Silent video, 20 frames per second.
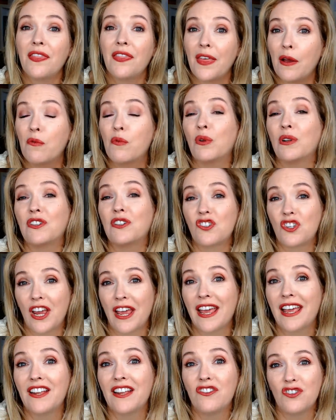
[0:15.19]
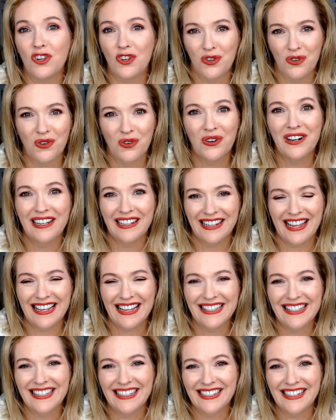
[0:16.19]
that will change your
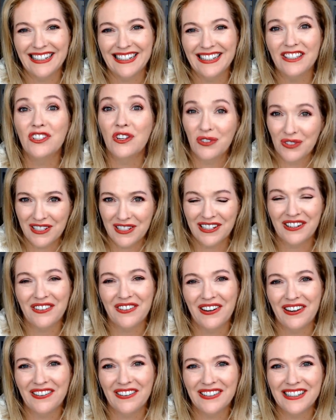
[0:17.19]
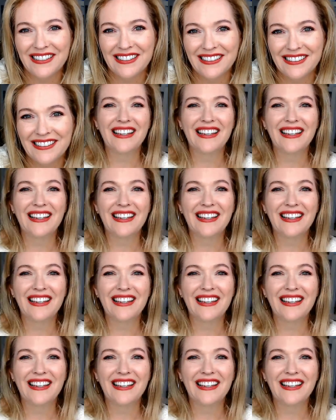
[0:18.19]
lesson. So stick around.